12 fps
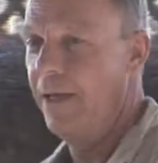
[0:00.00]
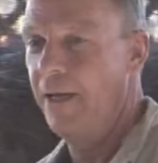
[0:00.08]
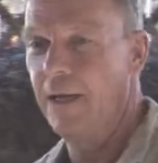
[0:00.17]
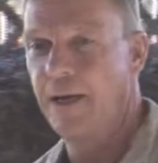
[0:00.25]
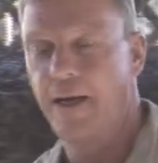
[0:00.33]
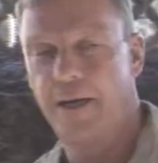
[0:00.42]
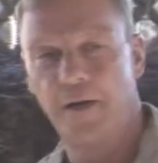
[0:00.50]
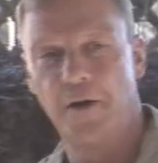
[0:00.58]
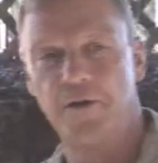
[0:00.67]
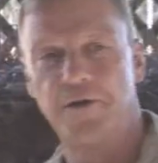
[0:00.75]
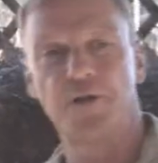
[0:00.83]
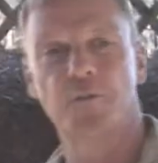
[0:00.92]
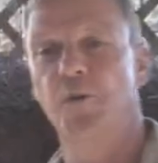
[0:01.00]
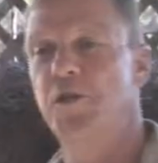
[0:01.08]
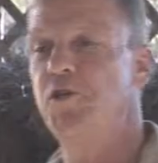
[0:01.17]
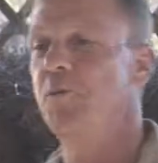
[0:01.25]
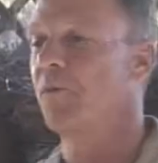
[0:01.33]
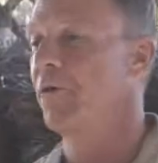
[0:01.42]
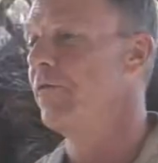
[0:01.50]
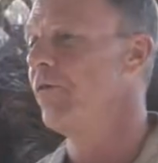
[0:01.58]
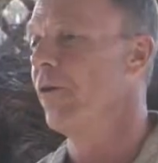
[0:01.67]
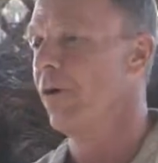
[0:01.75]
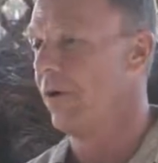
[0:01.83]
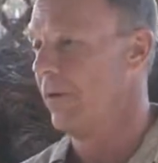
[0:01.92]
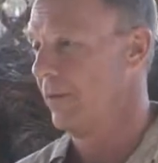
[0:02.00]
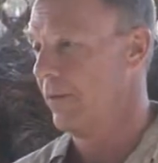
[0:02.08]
And it's just what you prefer.